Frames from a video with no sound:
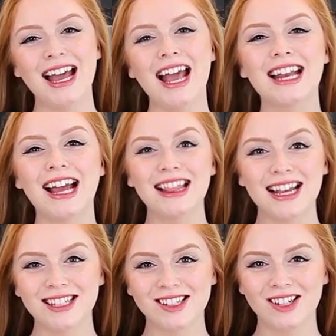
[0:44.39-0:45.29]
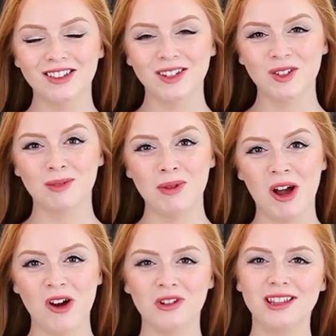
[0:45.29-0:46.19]
And I like to start this recipe
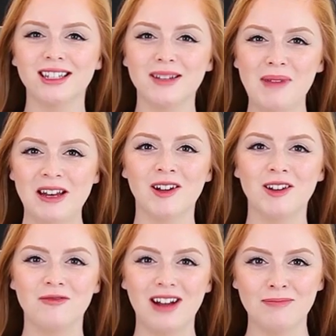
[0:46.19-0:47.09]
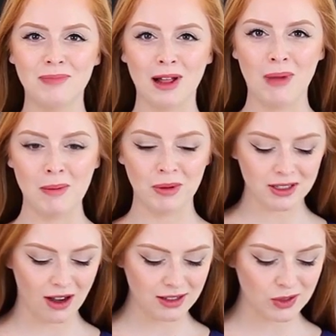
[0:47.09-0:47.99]
off with the tomato and red bell pepper
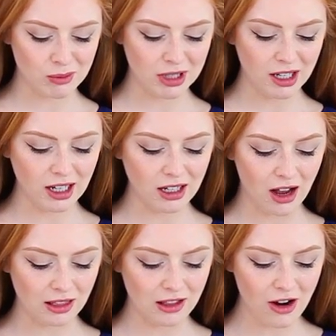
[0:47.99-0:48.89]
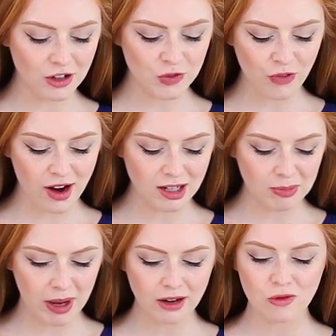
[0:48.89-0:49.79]
sauce. So I'm heating a large frying
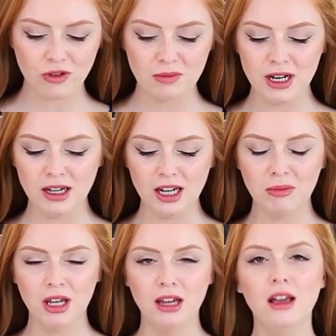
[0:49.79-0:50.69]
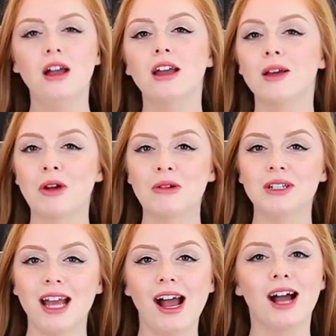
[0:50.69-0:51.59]
pan over medium heat, and I'm going
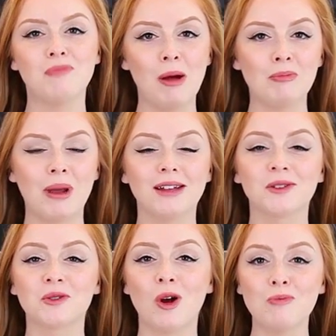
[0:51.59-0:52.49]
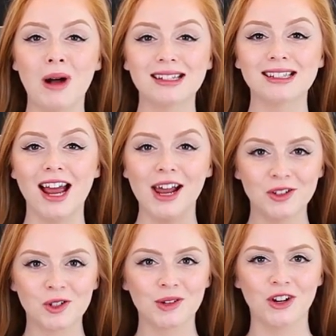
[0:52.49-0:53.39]
to add Pompeian's Robust
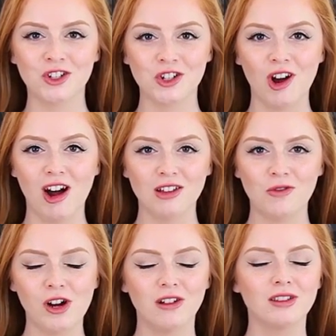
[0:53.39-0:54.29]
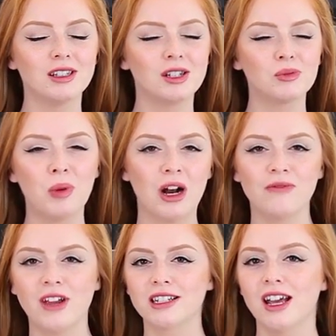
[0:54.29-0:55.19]
Extra Virgin Olive Oil. This is
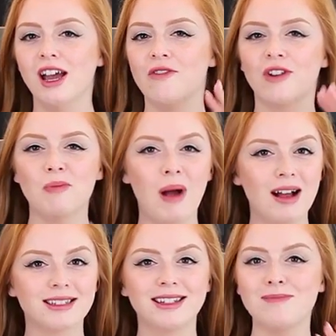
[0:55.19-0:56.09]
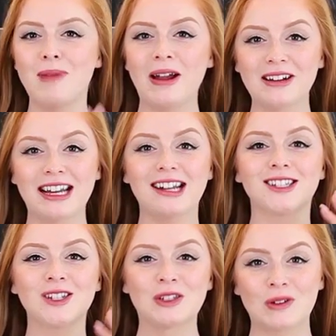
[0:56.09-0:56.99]
perfect for pasta,
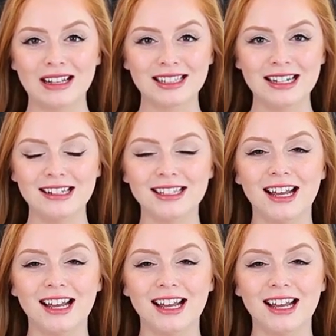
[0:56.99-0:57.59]
marinades, dressings.